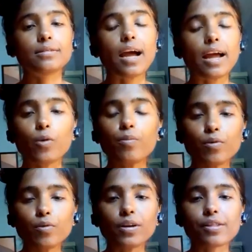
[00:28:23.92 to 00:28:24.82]
I hope you
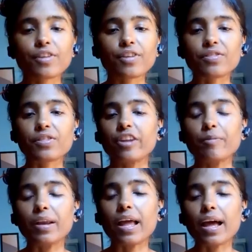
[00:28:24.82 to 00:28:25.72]
understand the
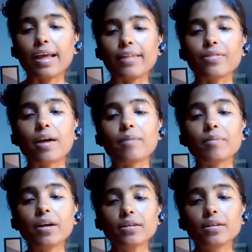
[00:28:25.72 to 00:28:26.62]
Trimala and Dama.
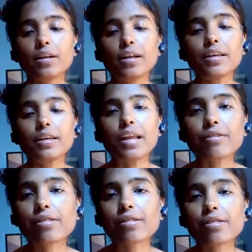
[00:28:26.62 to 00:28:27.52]
Next
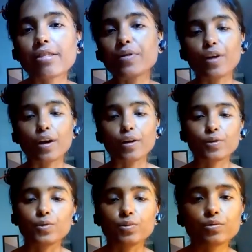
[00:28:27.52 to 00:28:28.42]
is
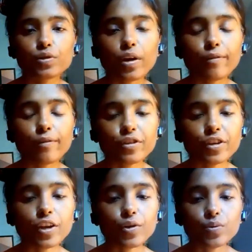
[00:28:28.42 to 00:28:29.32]
Saptadhatu. So I've
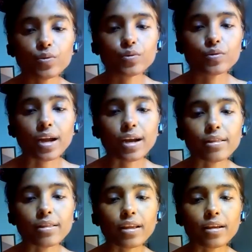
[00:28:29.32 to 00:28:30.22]
shared you that
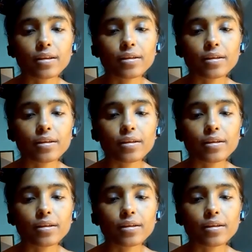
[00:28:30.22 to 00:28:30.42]
thing.